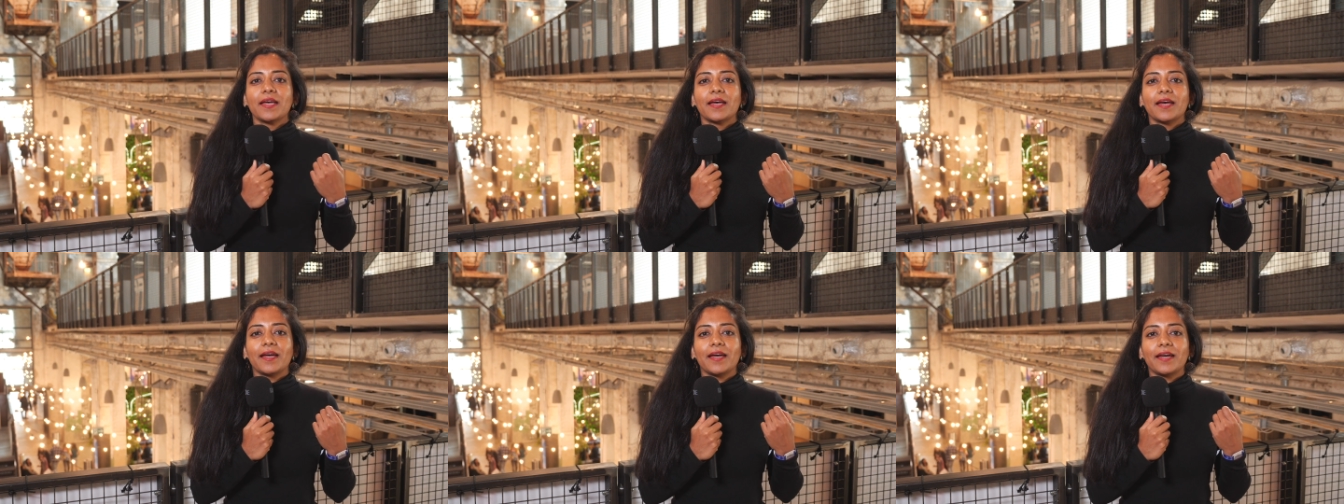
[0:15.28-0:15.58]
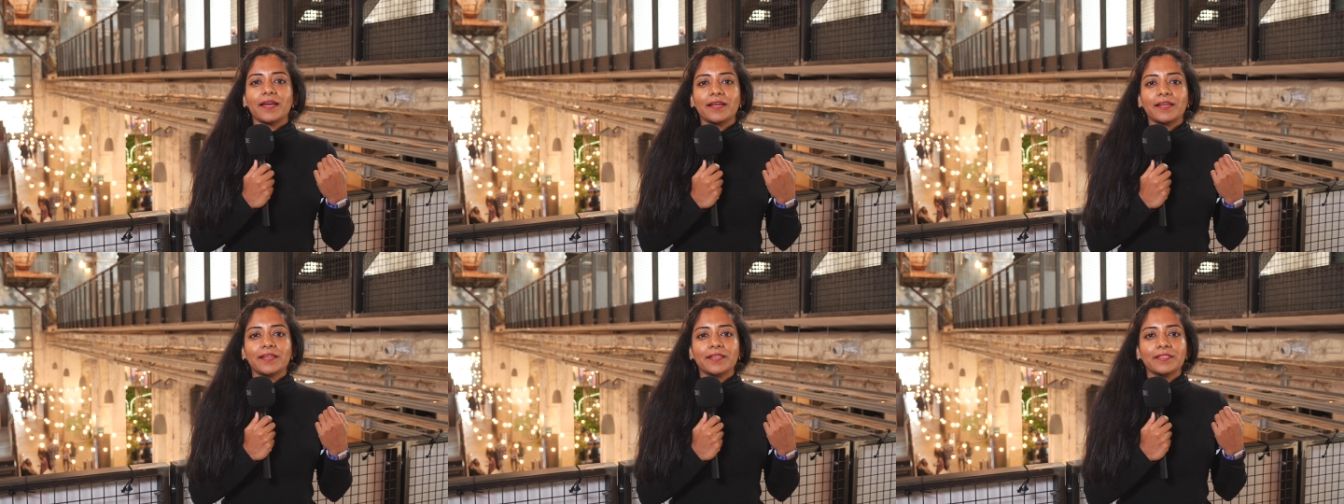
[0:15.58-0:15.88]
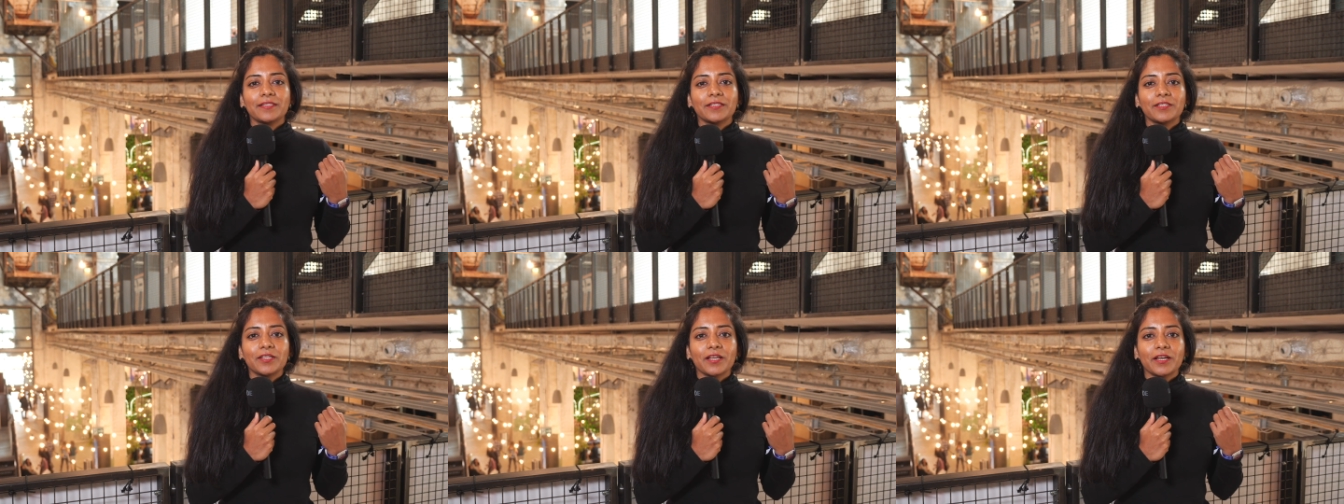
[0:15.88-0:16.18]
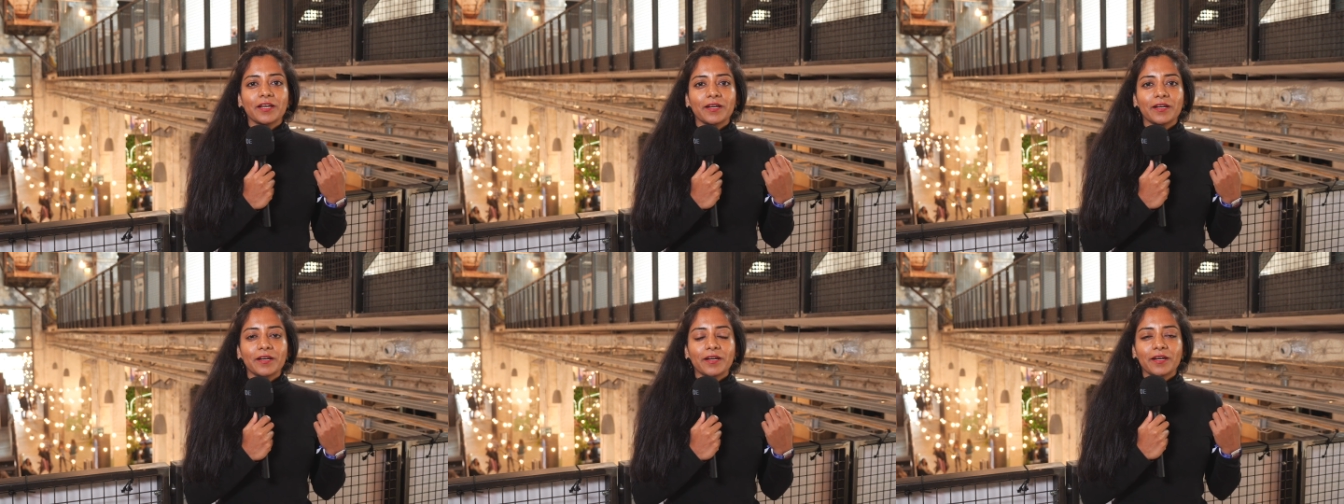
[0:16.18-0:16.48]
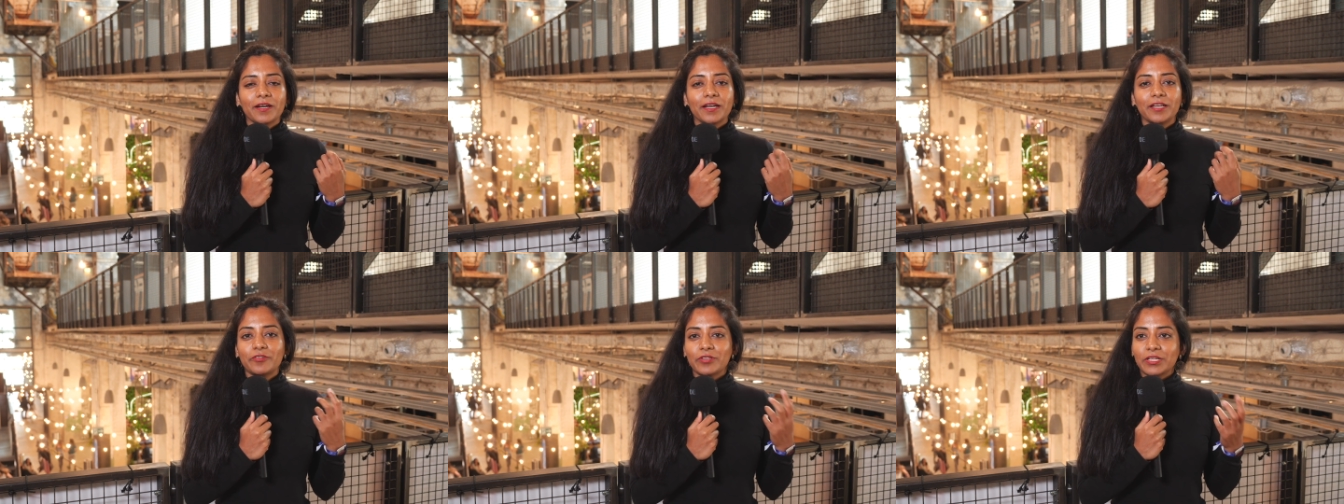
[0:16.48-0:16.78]
and
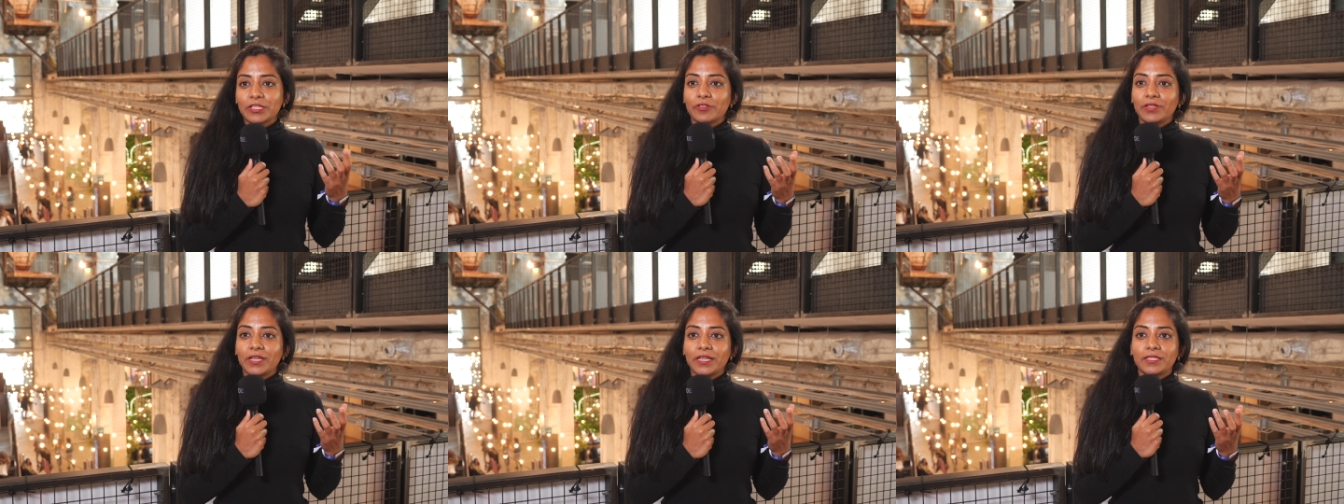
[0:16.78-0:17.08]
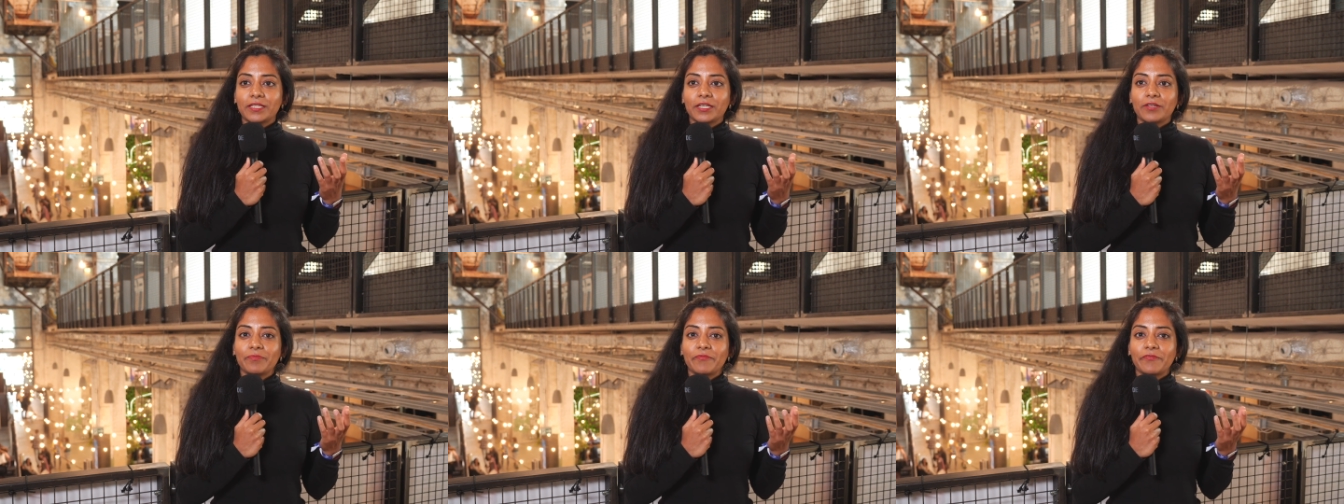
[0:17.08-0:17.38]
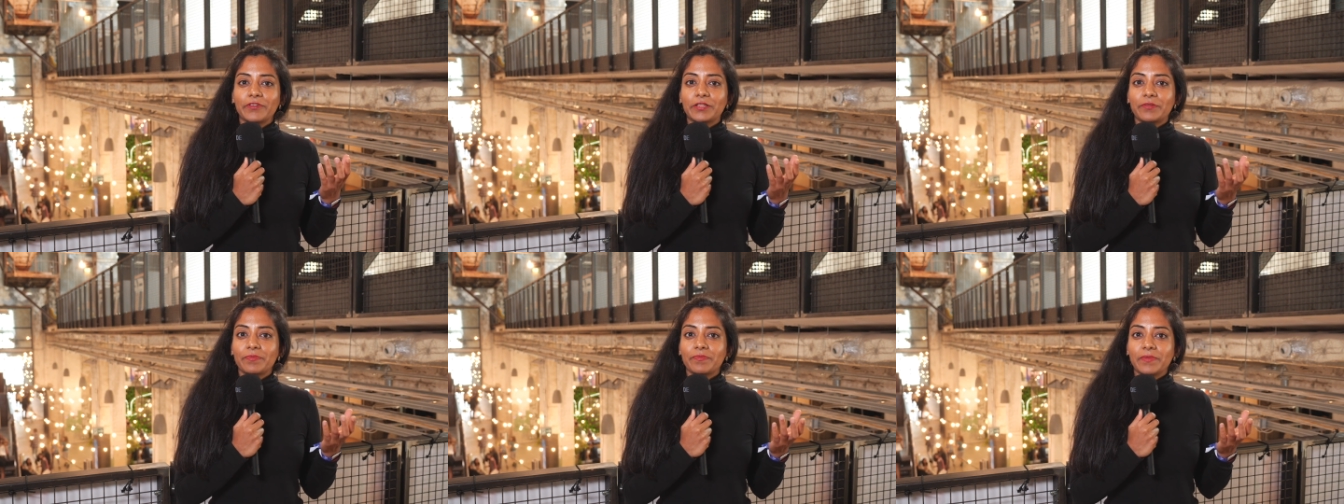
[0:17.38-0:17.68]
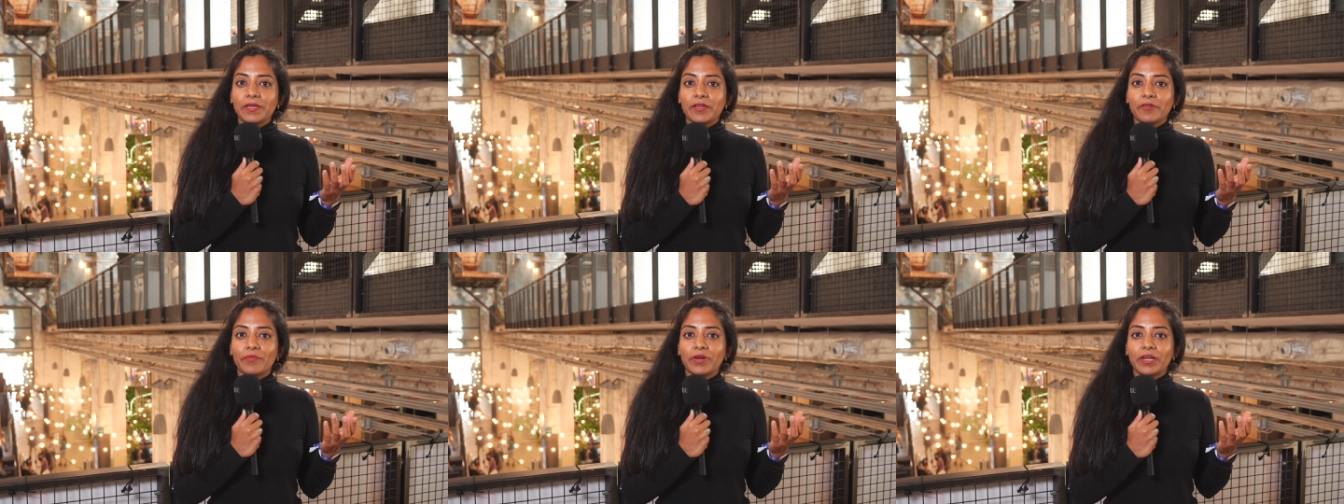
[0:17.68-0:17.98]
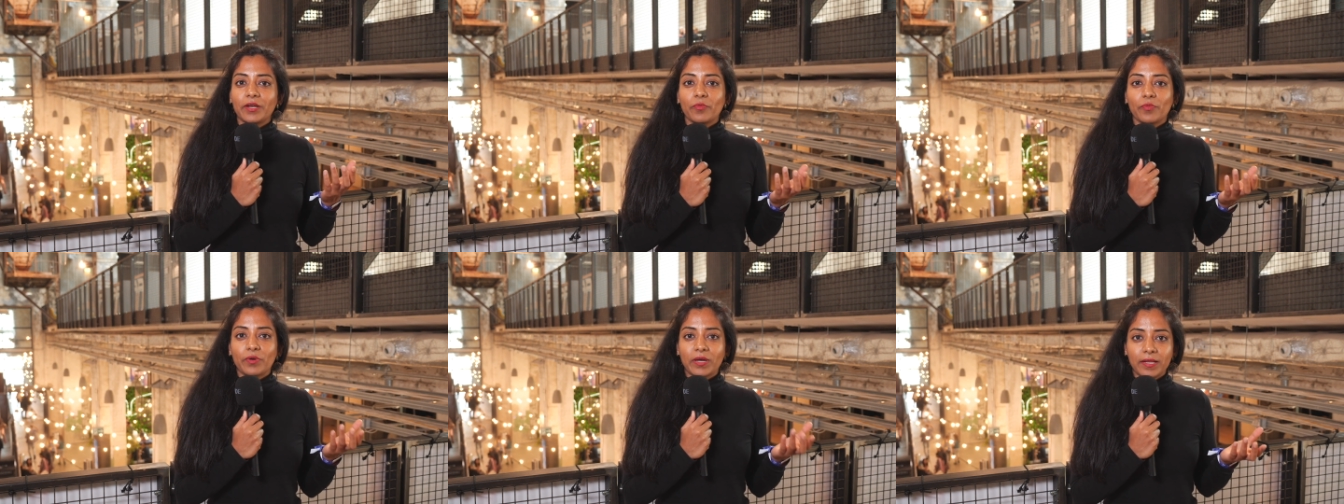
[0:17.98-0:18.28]
uh, it resonated with me
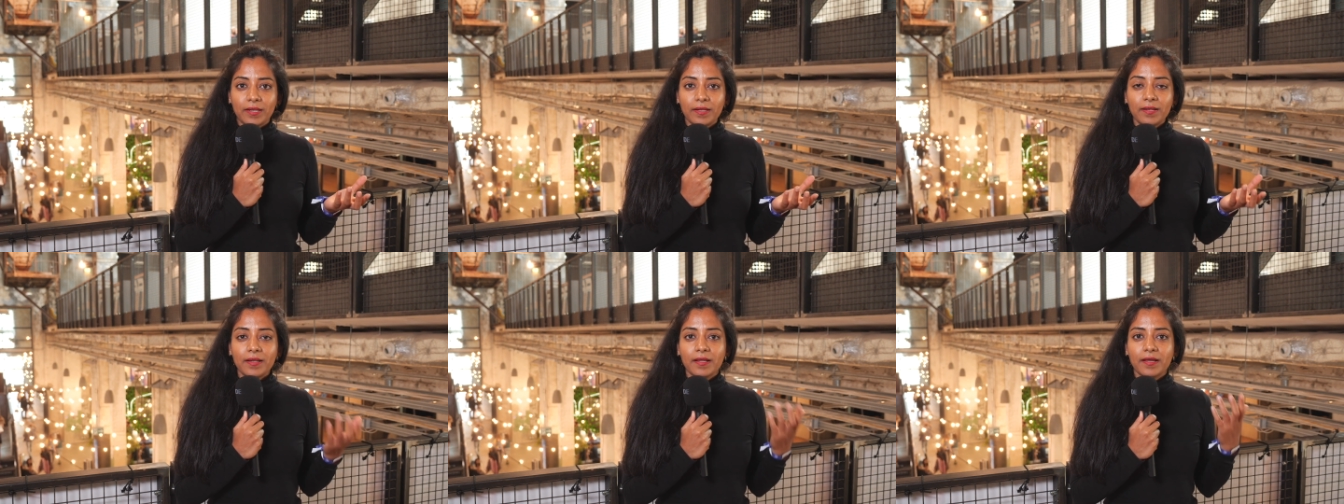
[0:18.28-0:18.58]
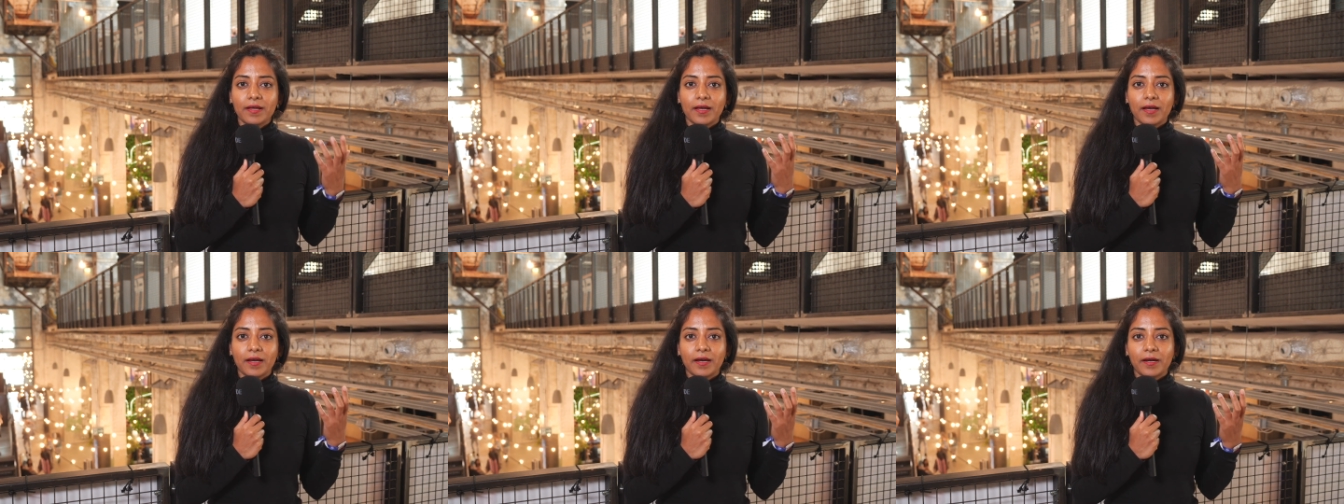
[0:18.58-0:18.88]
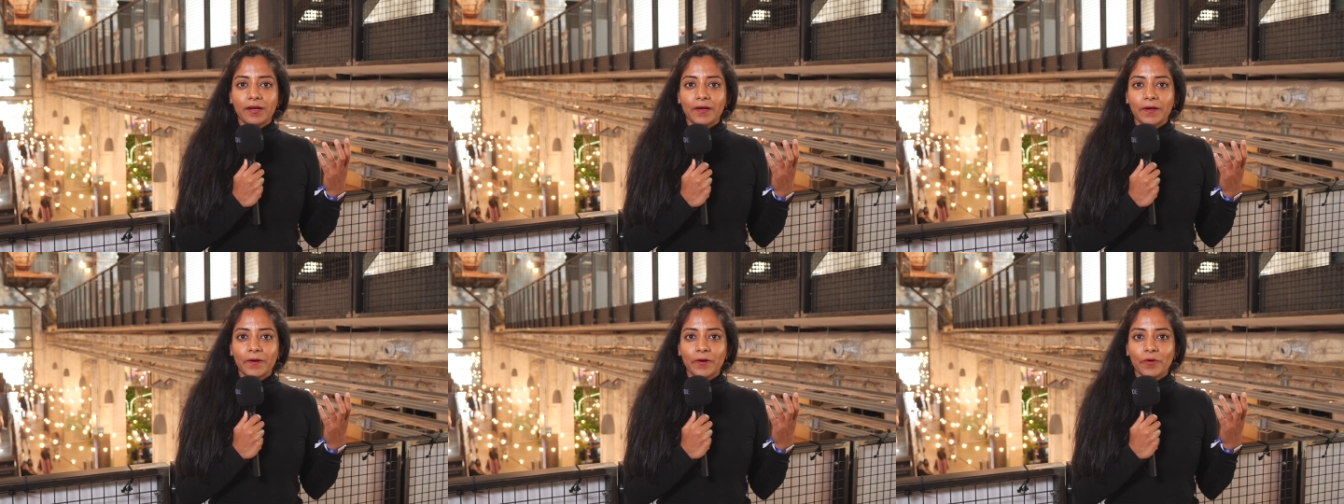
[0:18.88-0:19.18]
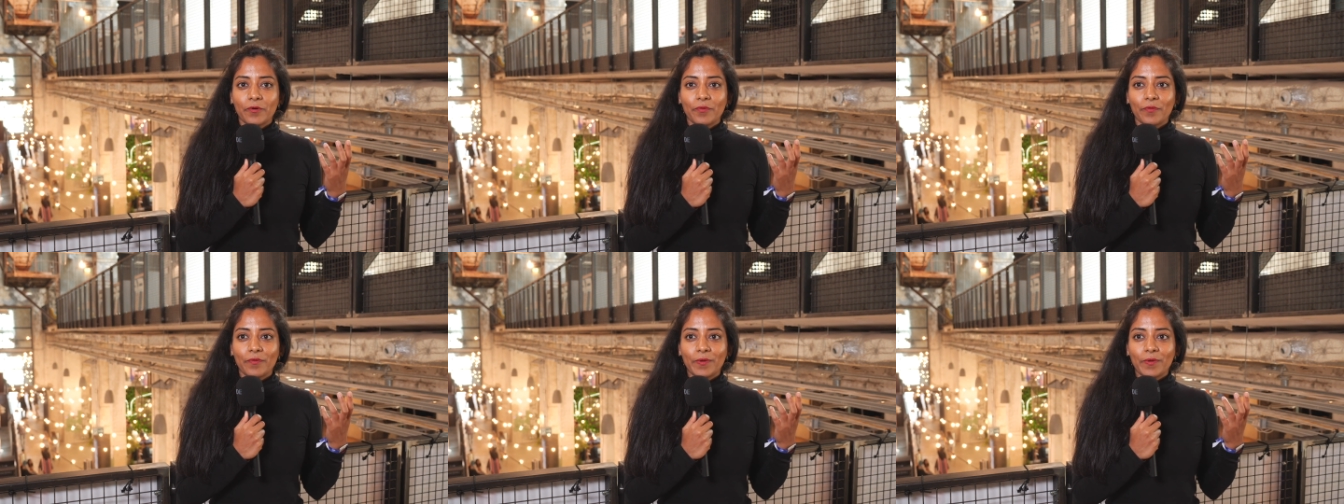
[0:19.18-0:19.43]
very well uh,